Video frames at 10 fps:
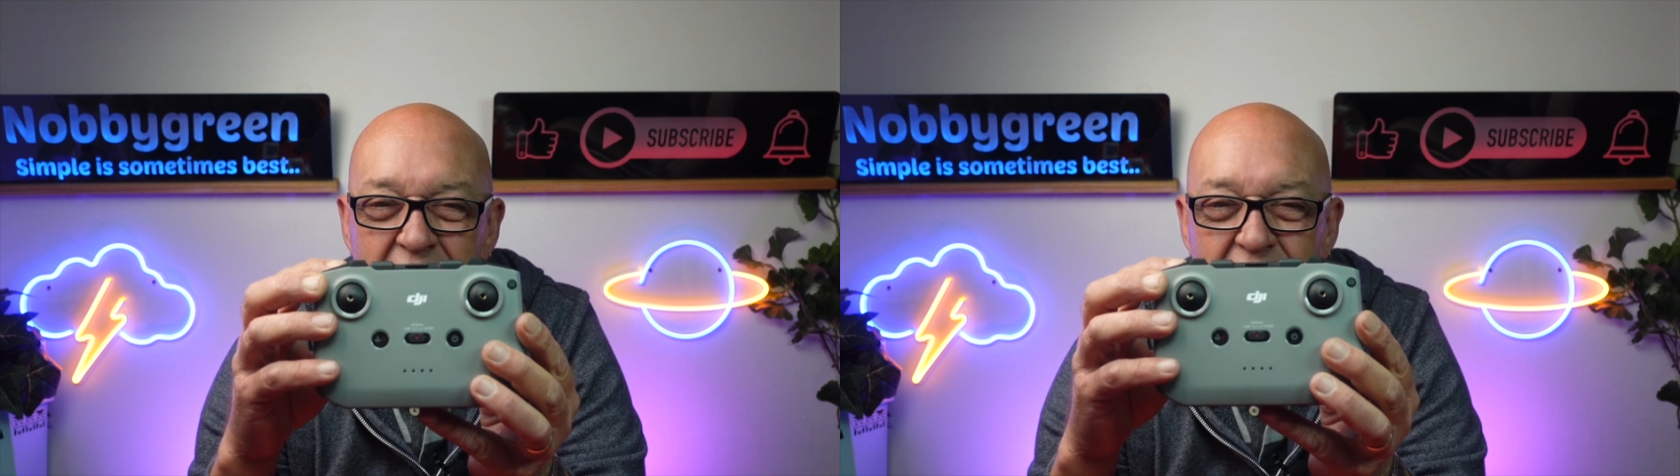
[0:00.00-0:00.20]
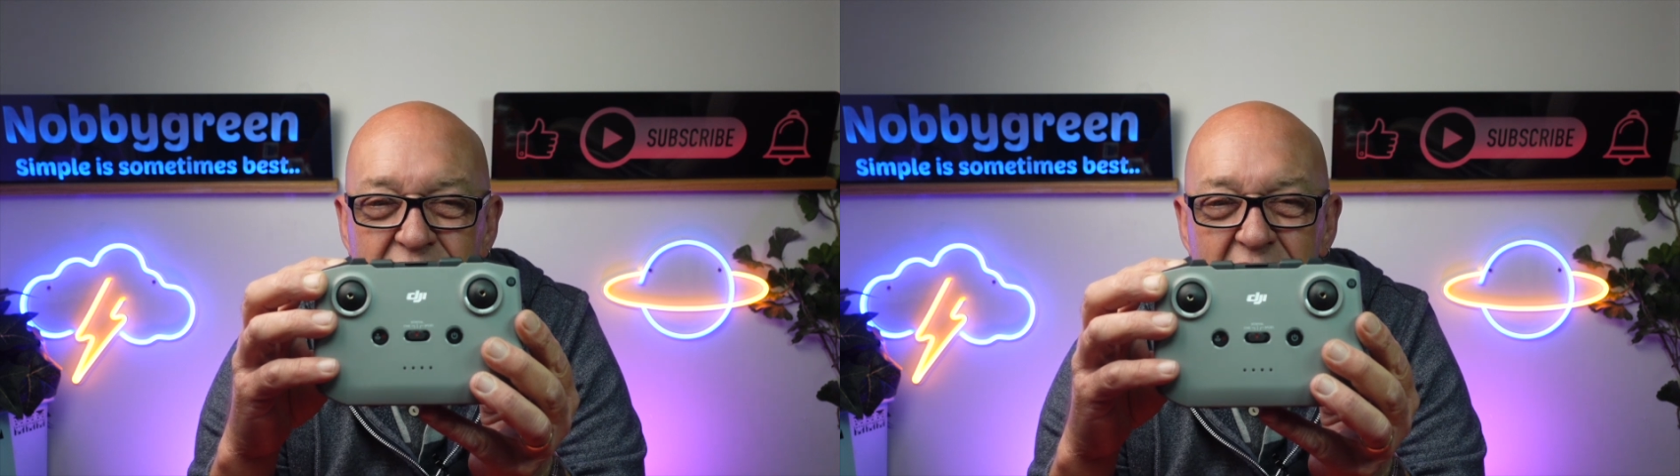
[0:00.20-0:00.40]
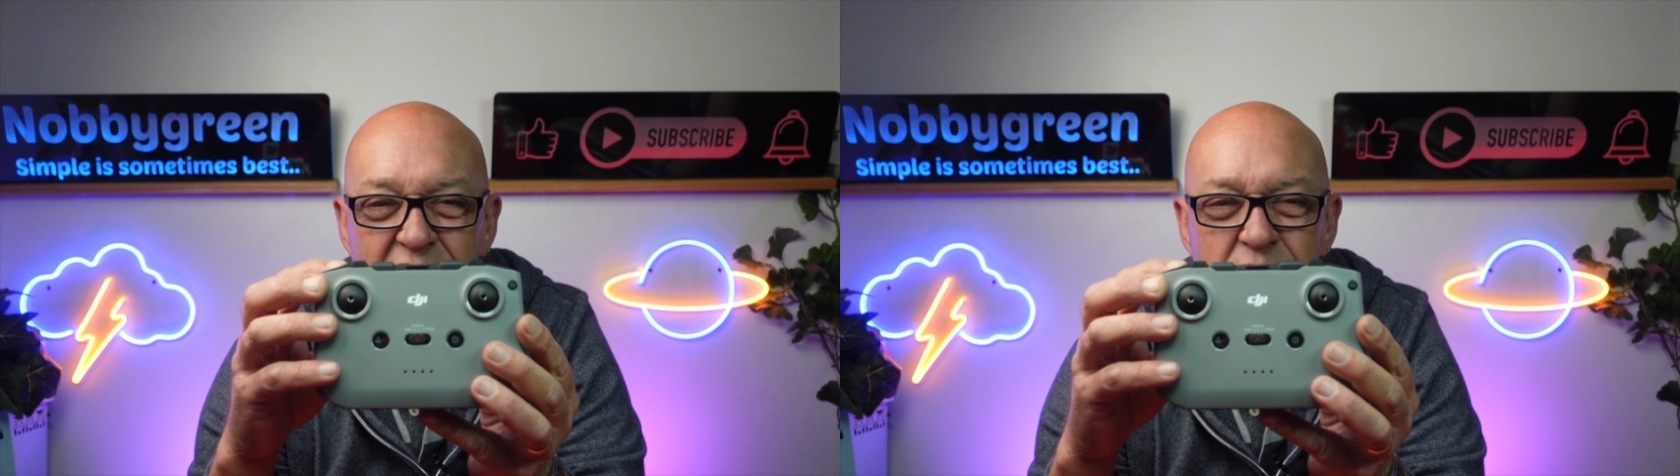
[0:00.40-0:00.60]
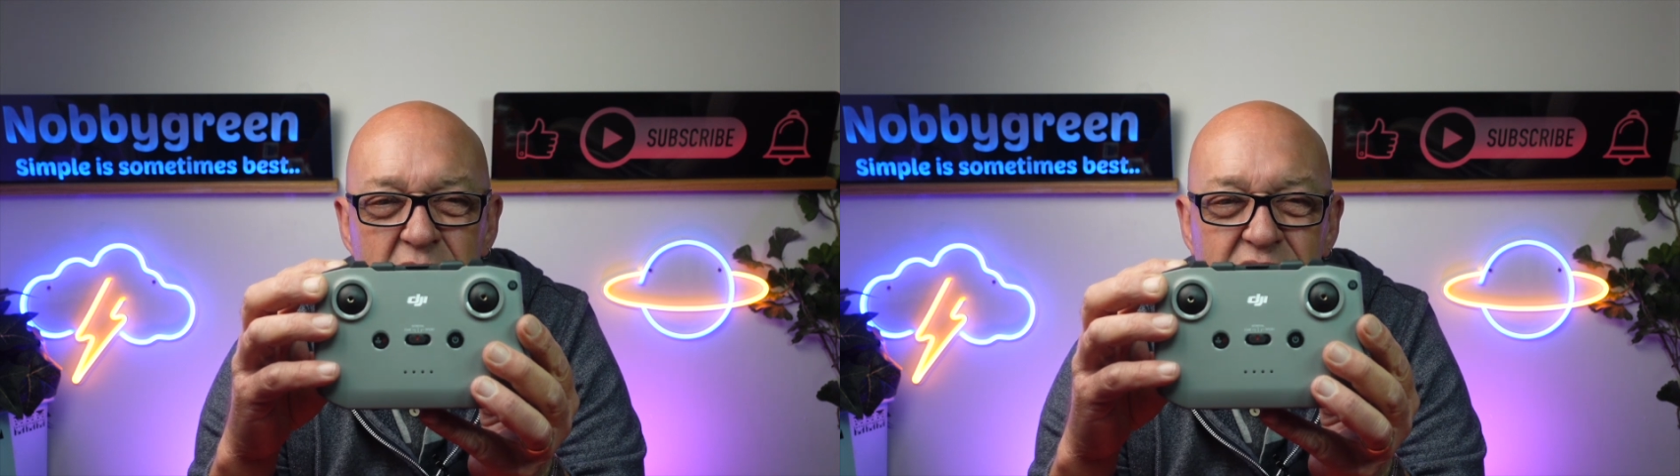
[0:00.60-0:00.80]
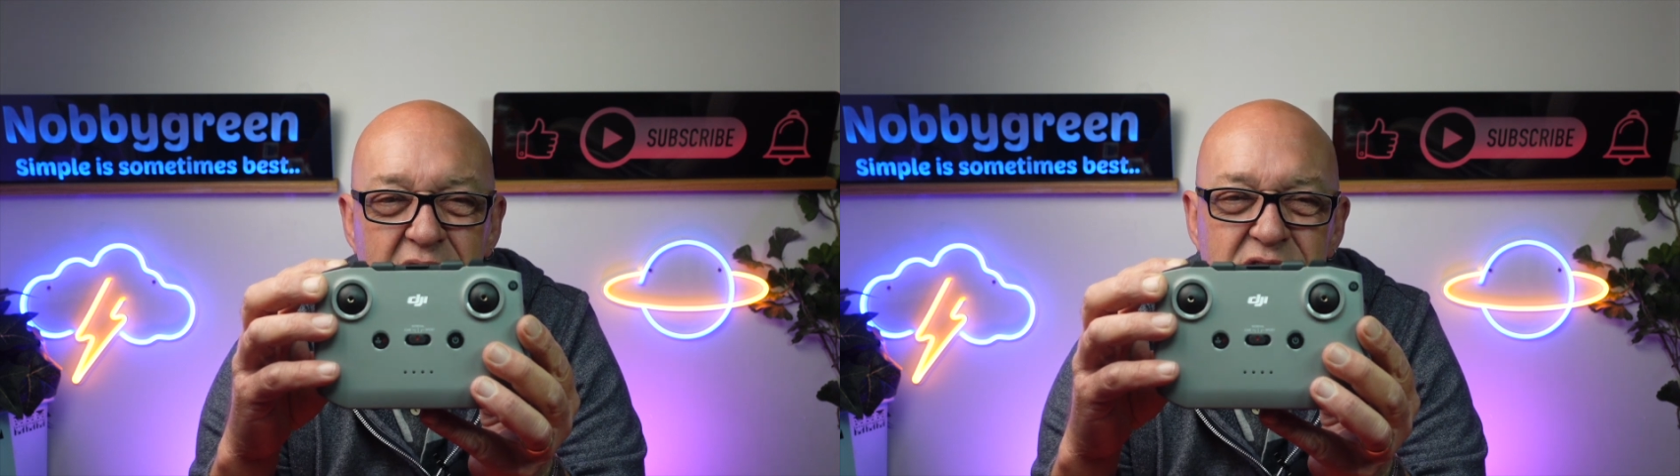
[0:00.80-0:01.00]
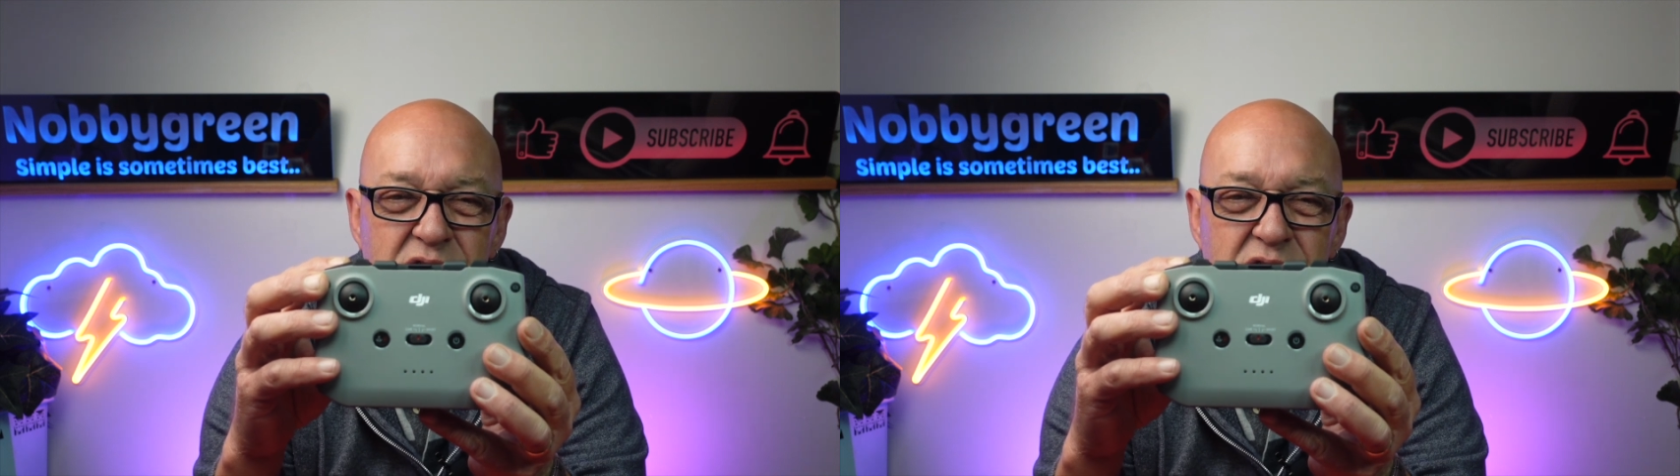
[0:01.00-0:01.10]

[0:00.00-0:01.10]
If they've moved it